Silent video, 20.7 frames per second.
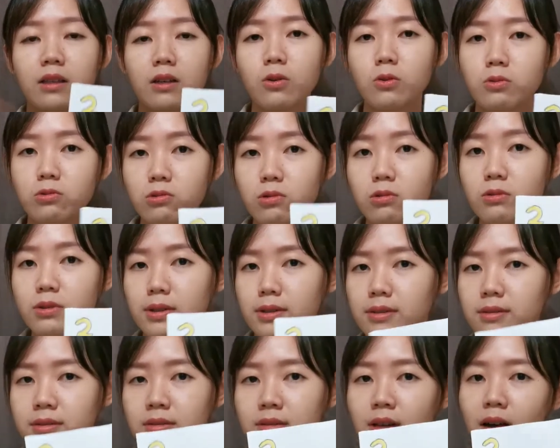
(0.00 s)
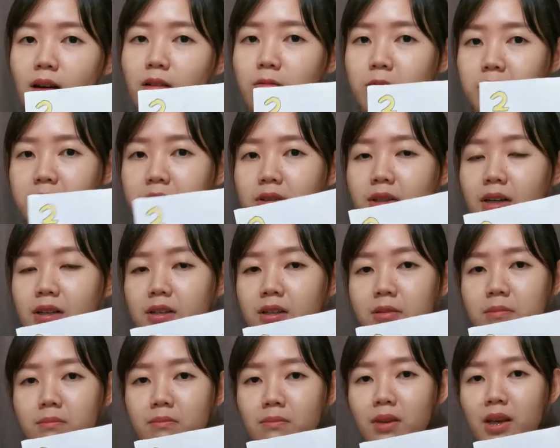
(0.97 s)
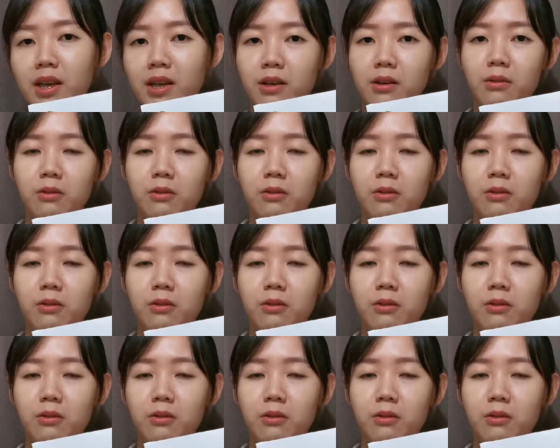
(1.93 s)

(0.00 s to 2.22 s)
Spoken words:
also the sounds that he made